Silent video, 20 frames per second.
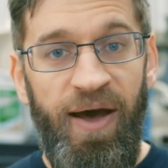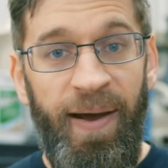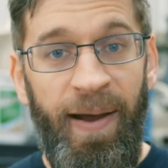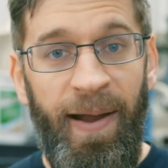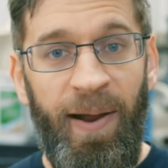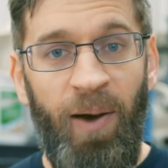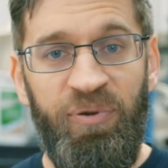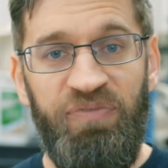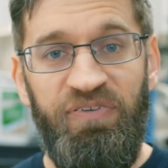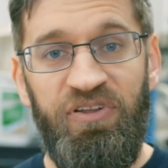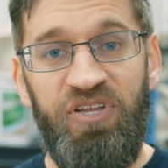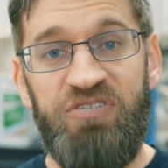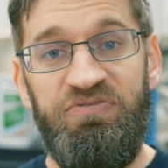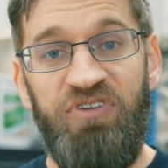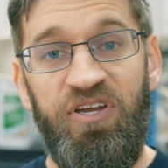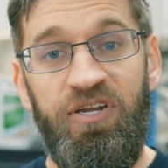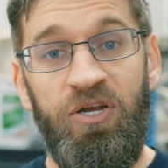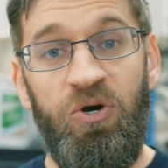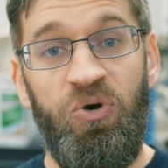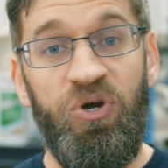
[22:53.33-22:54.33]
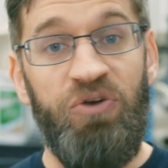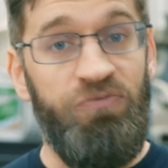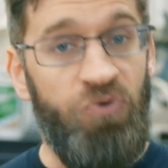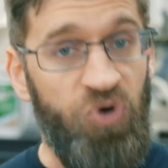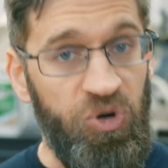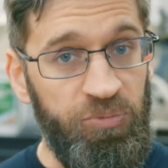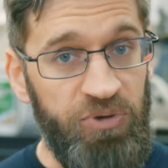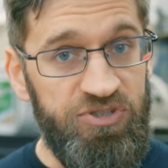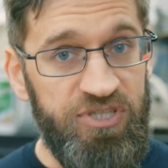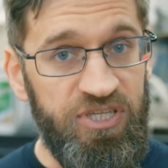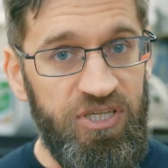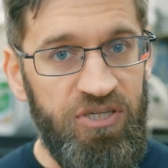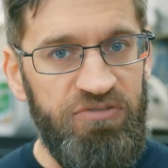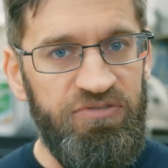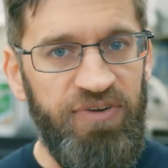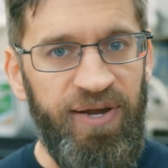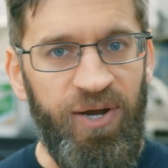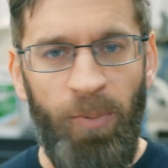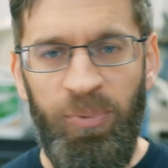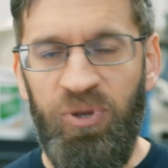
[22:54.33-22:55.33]
I hope you found this video informative.
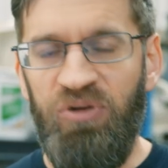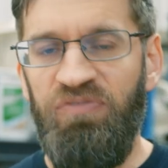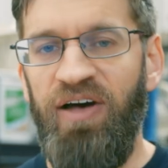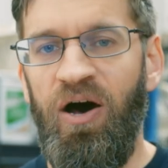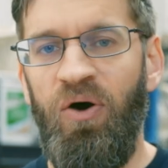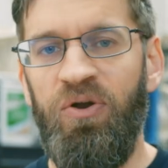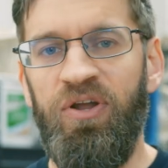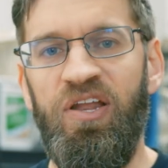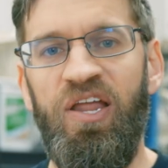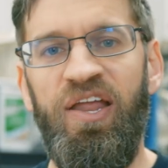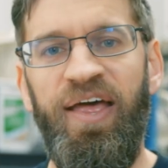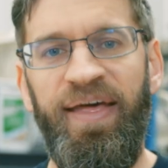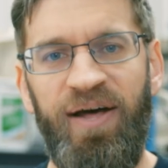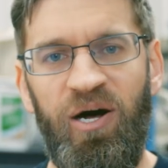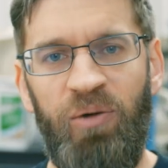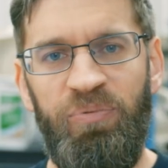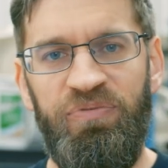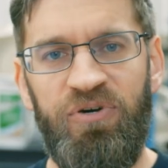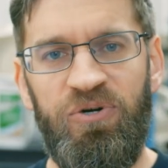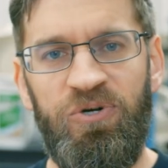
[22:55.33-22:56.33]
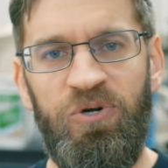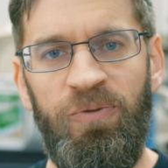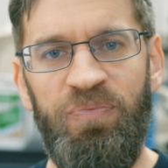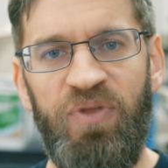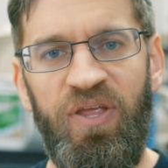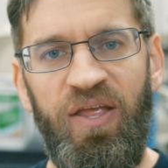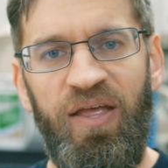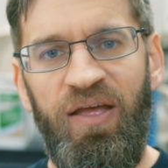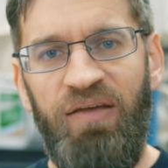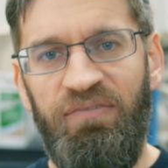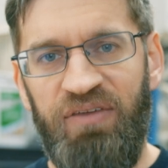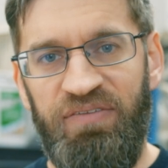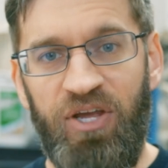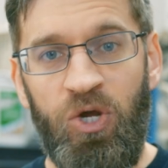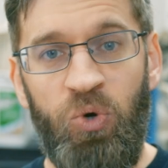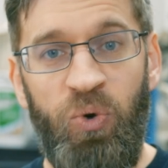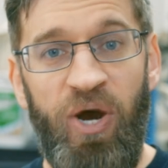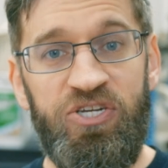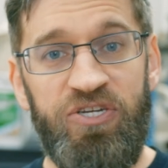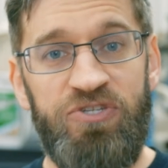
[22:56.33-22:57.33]
I hope you found it helpful. If you have any
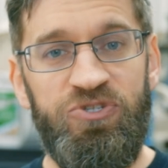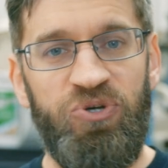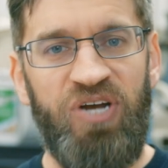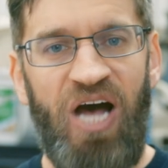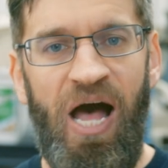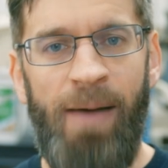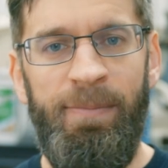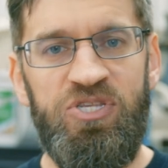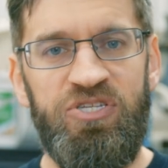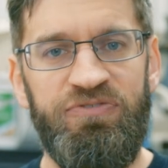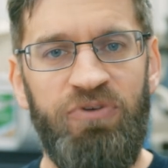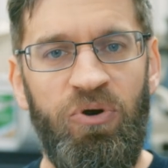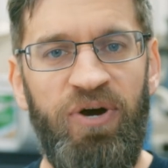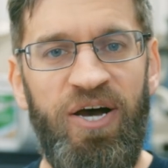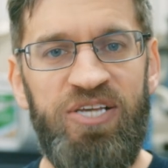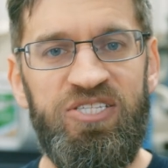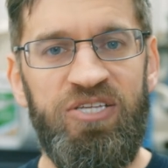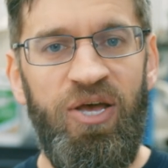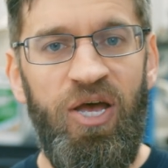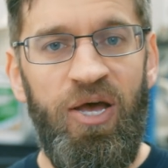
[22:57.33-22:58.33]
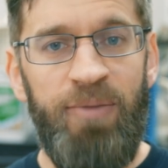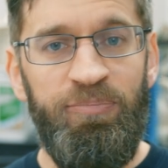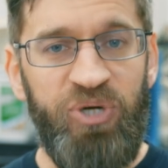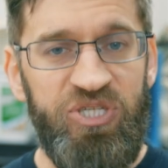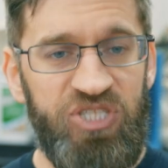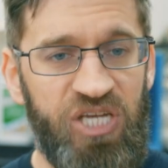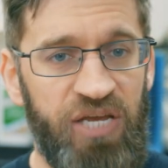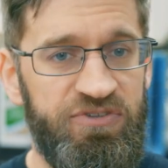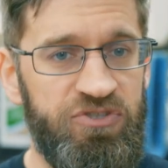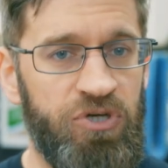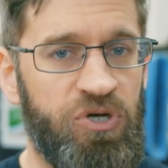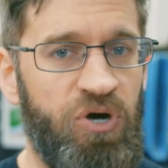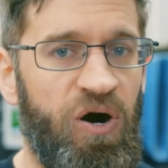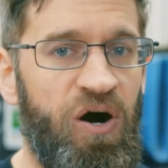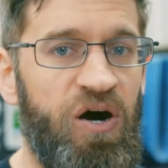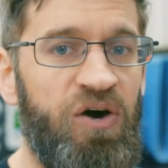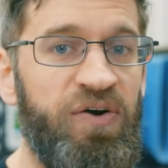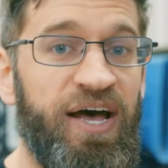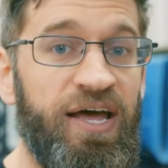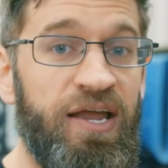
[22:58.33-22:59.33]
questions or comments for us, please give us a
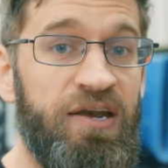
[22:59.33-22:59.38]
call at